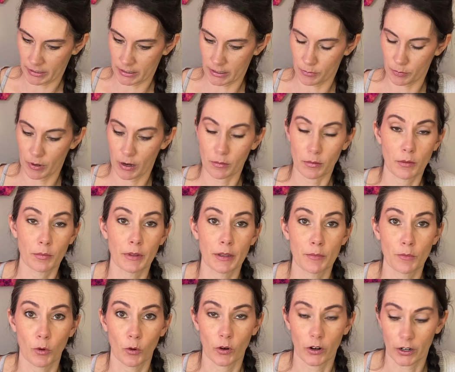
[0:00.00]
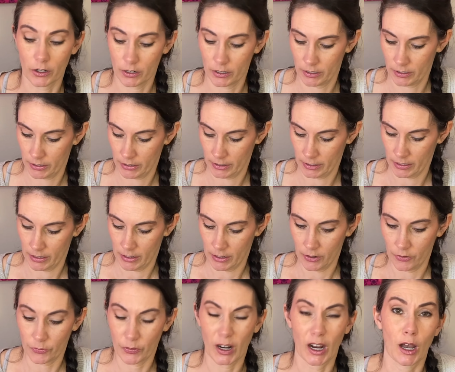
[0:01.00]
is probably more
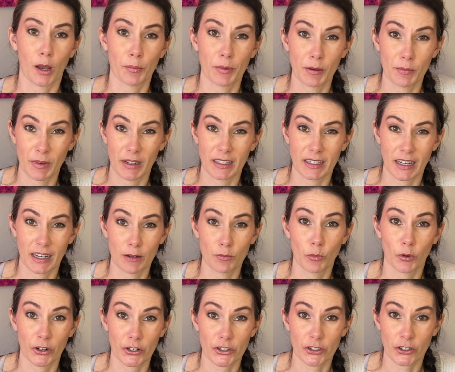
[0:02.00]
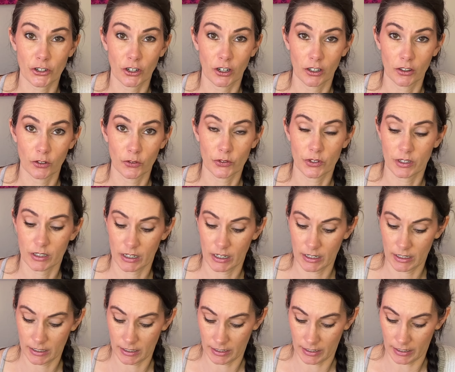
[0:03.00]
for helping maintain moisture on those
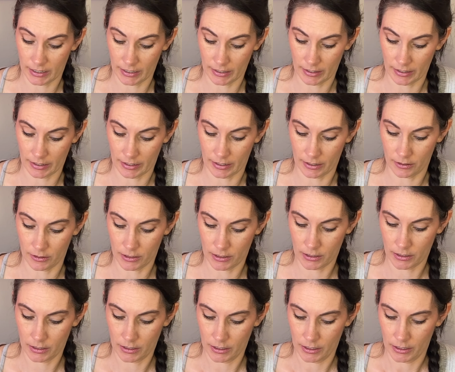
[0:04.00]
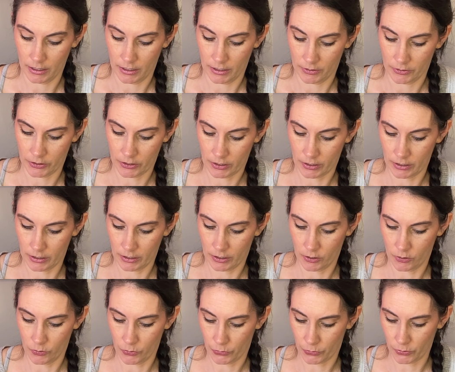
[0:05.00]
seeds than anything else. I'm just going to
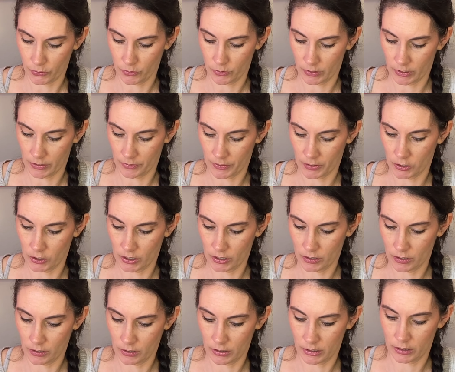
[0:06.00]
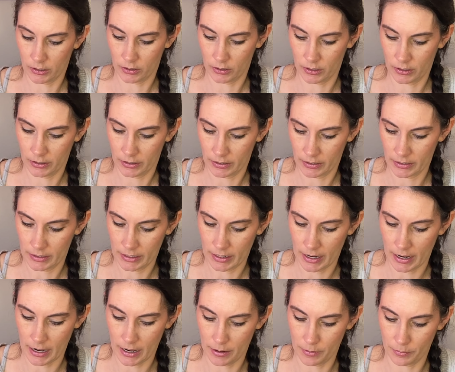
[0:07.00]
go through and give a gentle little
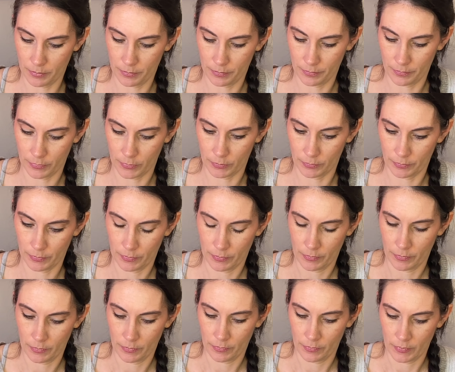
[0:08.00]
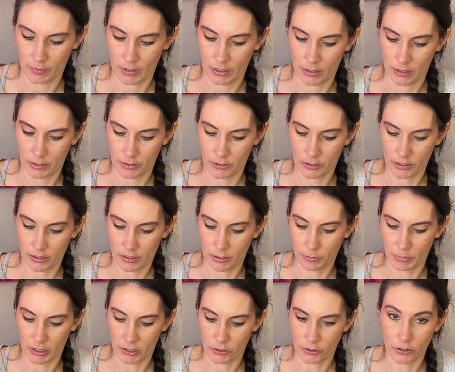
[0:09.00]
tap just to
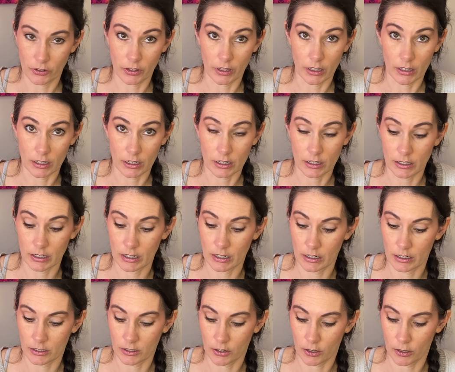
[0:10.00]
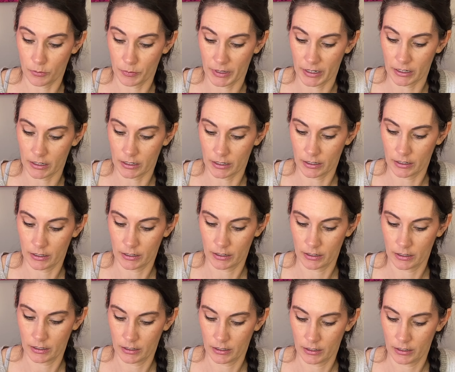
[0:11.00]
make sure that the seed has all made
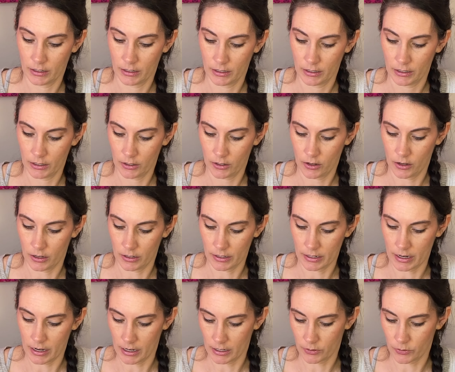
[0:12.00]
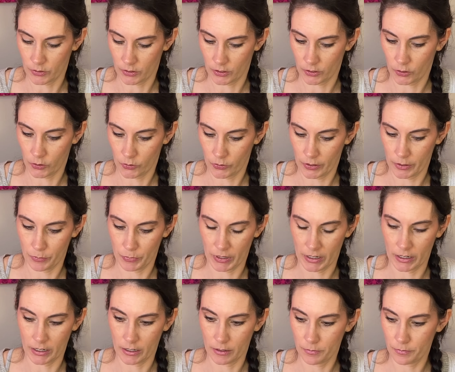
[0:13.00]
contact with the growing
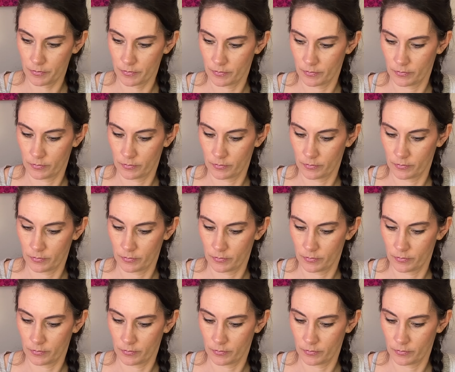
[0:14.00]
medium.